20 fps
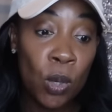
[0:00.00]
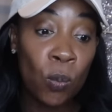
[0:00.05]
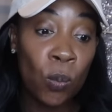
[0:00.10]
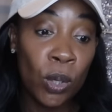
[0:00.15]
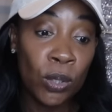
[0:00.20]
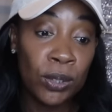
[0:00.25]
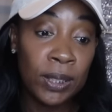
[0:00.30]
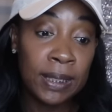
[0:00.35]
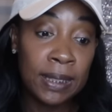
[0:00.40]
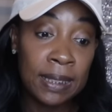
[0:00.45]

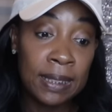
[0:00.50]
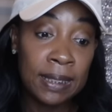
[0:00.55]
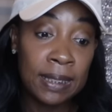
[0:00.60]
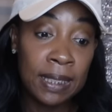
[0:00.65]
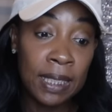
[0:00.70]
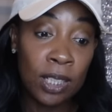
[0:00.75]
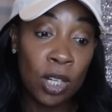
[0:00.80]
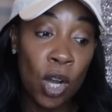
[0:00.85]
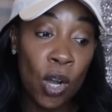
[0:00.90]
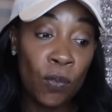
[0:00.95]
Worthington
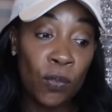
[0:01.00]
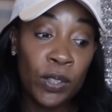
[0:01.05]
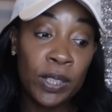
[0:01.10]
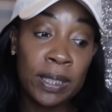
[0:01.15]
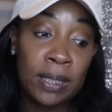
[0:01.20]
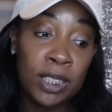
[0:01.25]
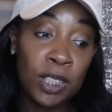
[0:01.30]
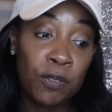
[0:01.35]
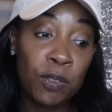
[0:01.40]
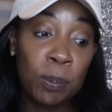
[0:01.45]
said, offering
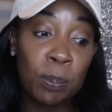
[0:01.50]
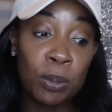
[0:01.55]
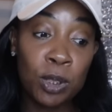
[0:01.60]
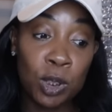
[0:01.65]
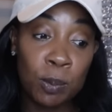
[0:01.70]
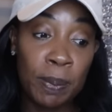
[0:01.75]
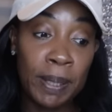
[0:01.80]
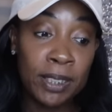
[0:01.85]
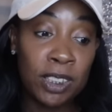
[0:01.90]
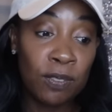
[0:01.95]
a different
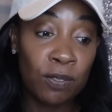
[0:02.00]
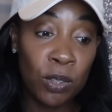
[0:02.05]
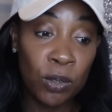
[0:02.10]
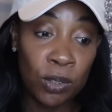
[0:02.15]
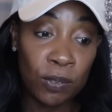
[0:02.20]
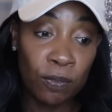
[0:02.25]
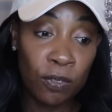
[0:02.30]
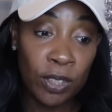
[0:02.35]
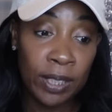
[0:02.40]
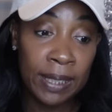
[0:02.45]
perspective on
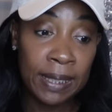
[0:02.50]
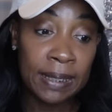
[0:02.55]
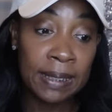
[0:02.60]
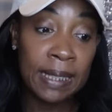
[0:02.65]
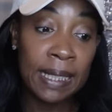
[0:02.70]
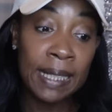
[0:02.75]
the phrase,